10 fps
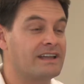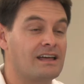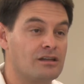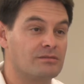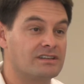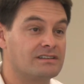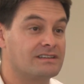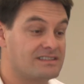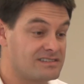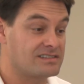element
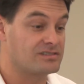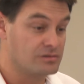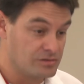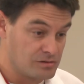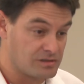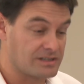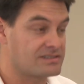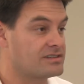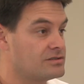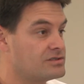is this new nucleus
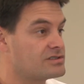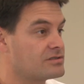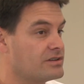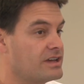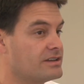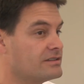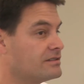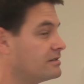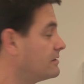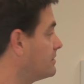that you just created?
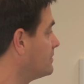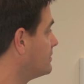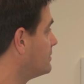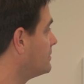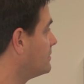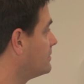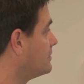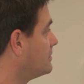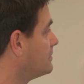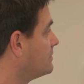
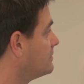We